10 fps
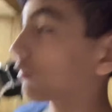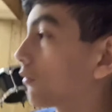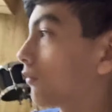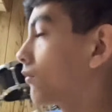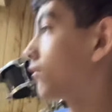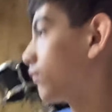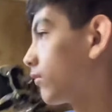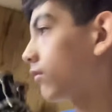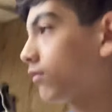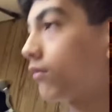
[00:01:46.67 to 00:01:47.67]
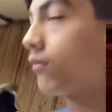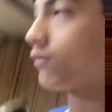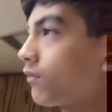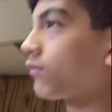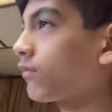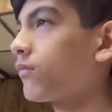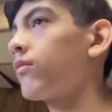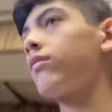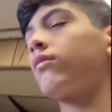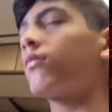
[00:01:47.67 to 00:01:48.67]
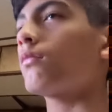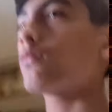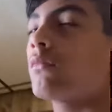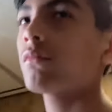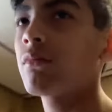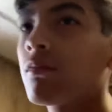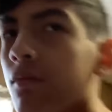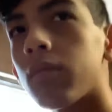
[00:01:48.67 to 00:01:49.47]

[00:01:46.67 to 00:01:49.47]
is the color of the sky, right? And the